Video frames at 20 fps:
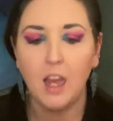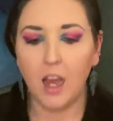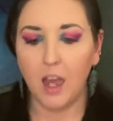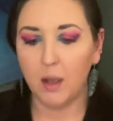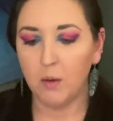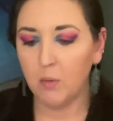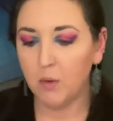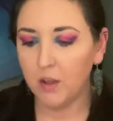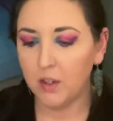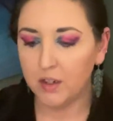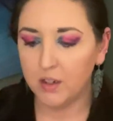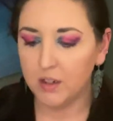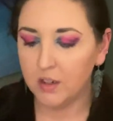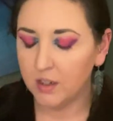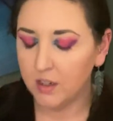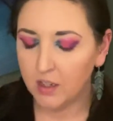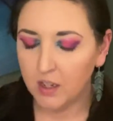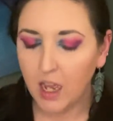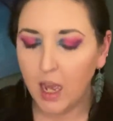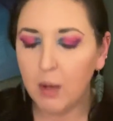I want
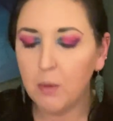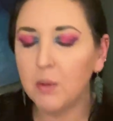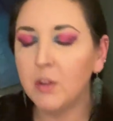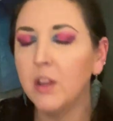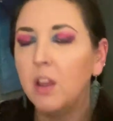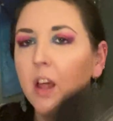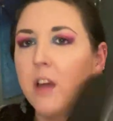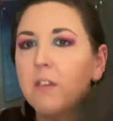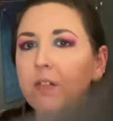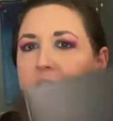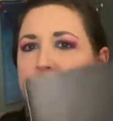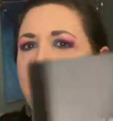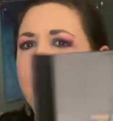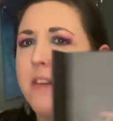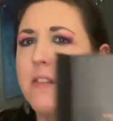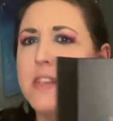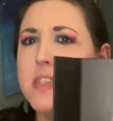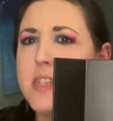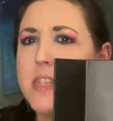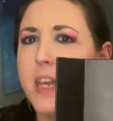I would love to
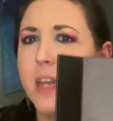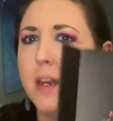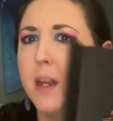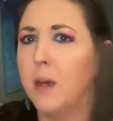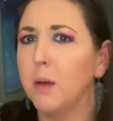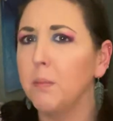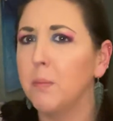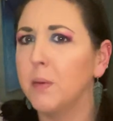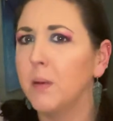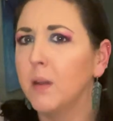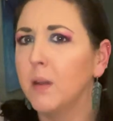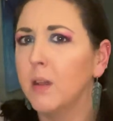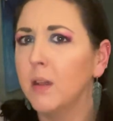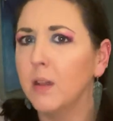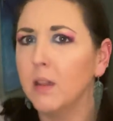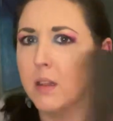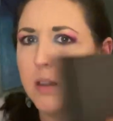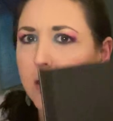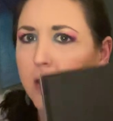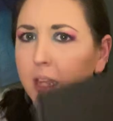have a setup
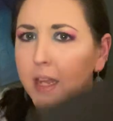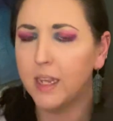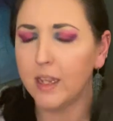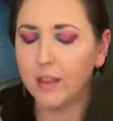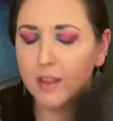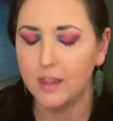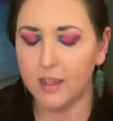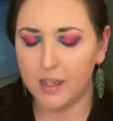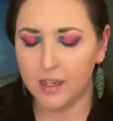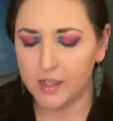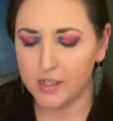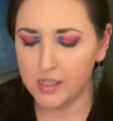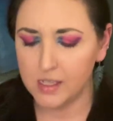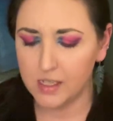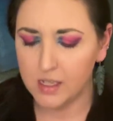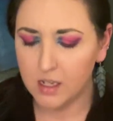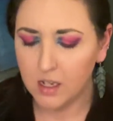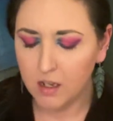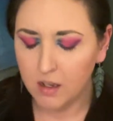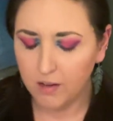like this
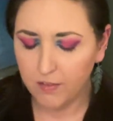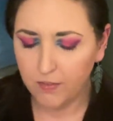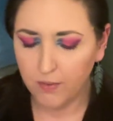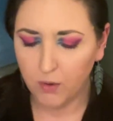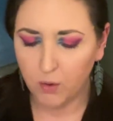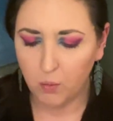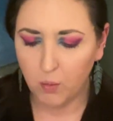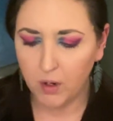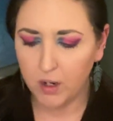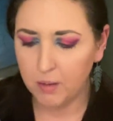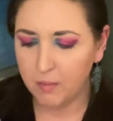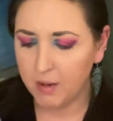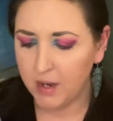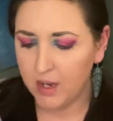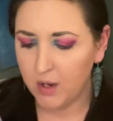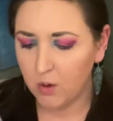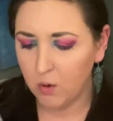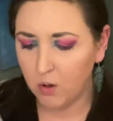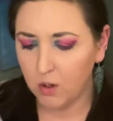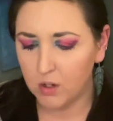for one of
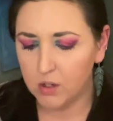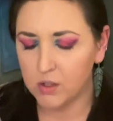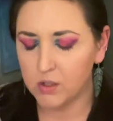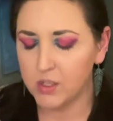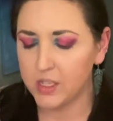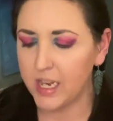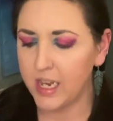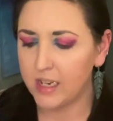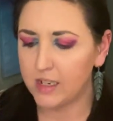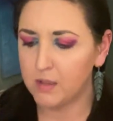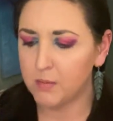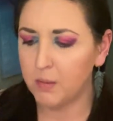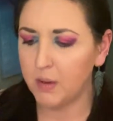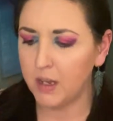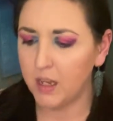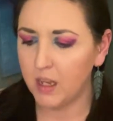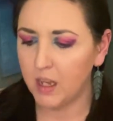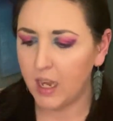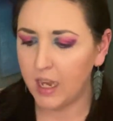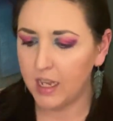my Oracle decks,
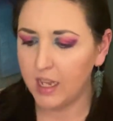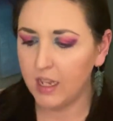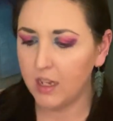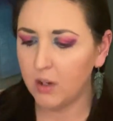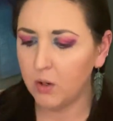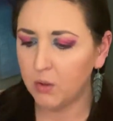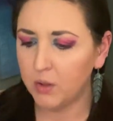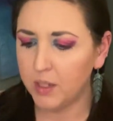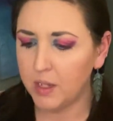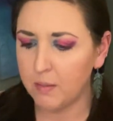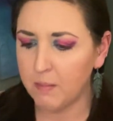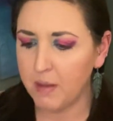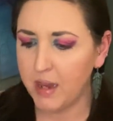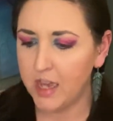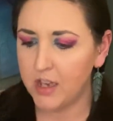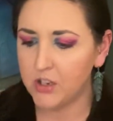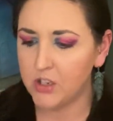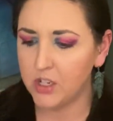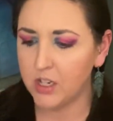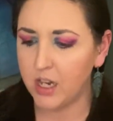but I can only
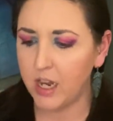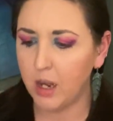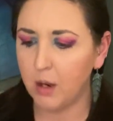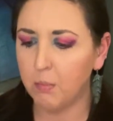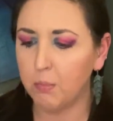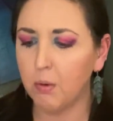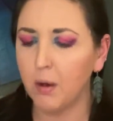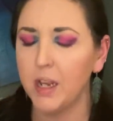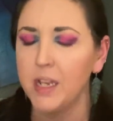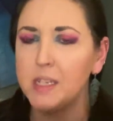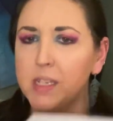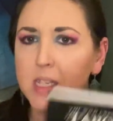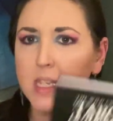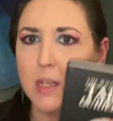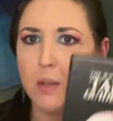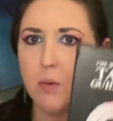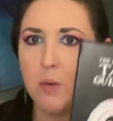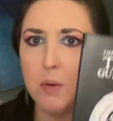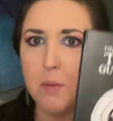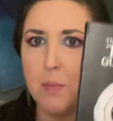imagine how pricey
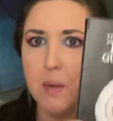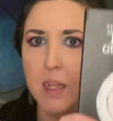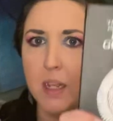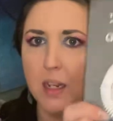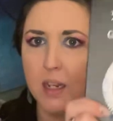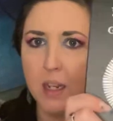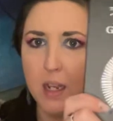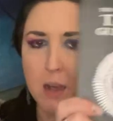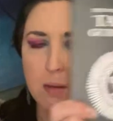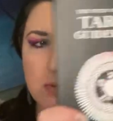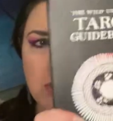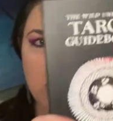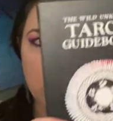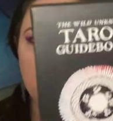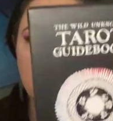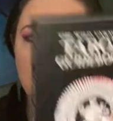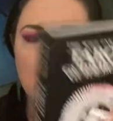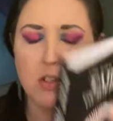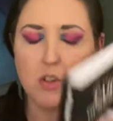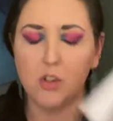it would be. And it comes
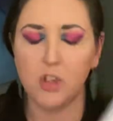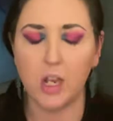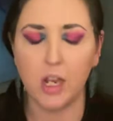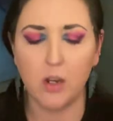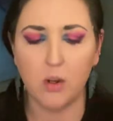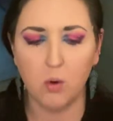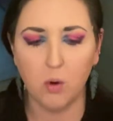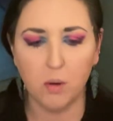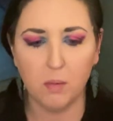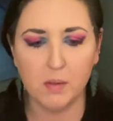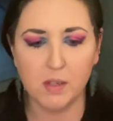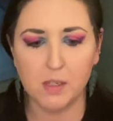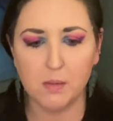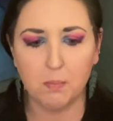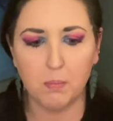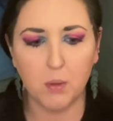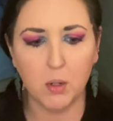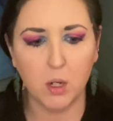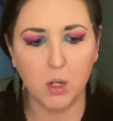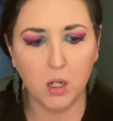with this ginormous
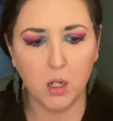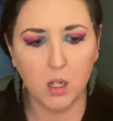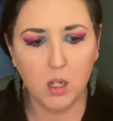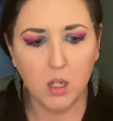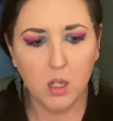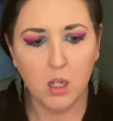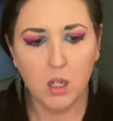book.